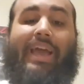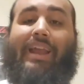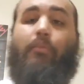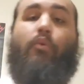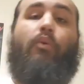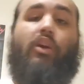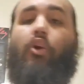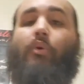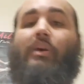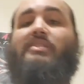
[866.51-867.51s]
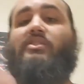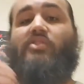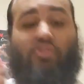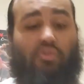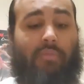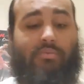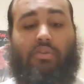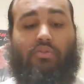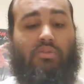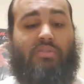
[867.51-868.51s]
and I'm going to go into
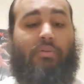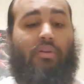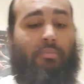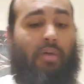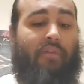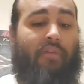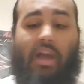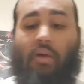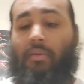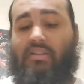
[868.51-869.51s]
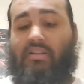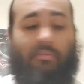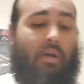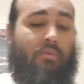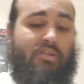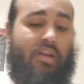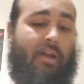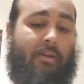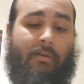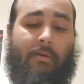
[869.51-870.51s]
scripture through the spirit and power of Yahweh B'Shem Yahushua